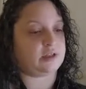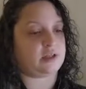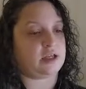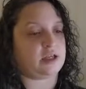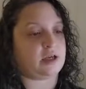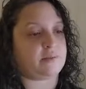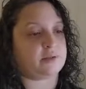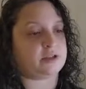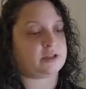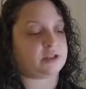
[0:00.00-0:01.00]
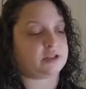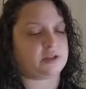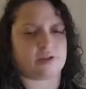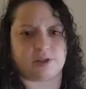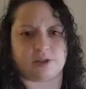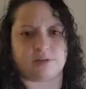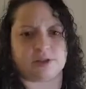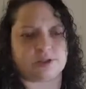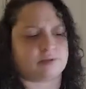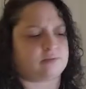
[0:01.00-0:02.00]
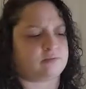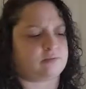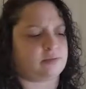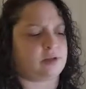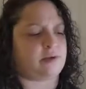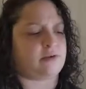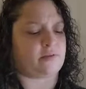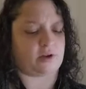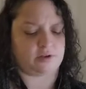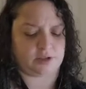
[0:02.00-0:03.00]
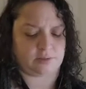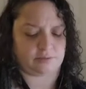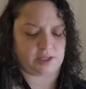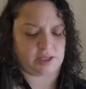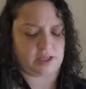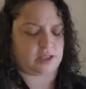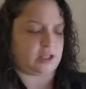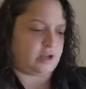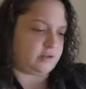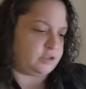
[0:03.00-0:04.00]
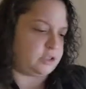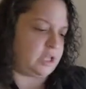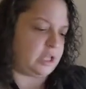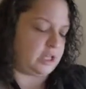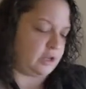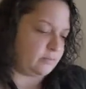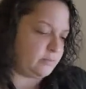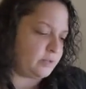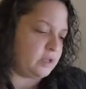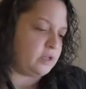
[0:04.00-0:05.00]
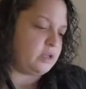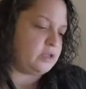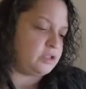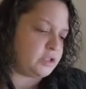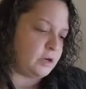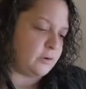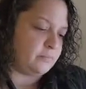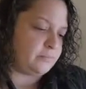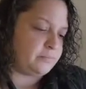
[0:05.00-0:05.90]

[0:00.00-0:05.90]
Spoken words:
think up until I started this one, they may have all just been in there, just hanging out. So,